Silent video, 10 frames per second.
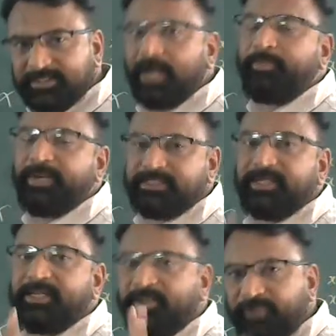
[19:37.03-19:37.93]
are
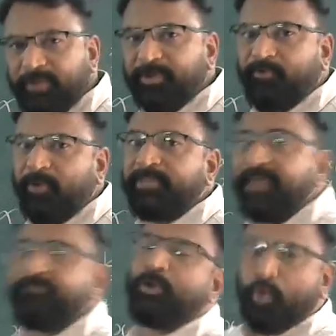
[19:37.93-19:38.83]
present in the vapor form,
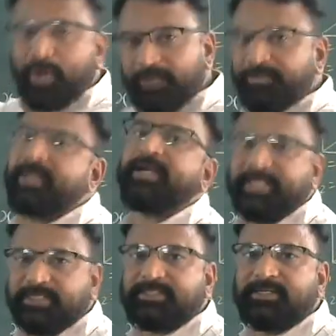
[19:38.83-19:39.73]
they will only be
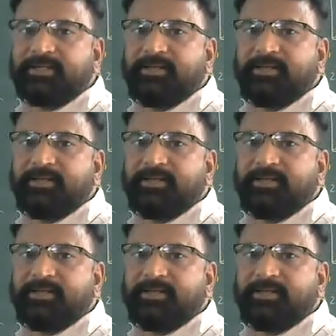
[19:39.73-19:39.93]
condensed.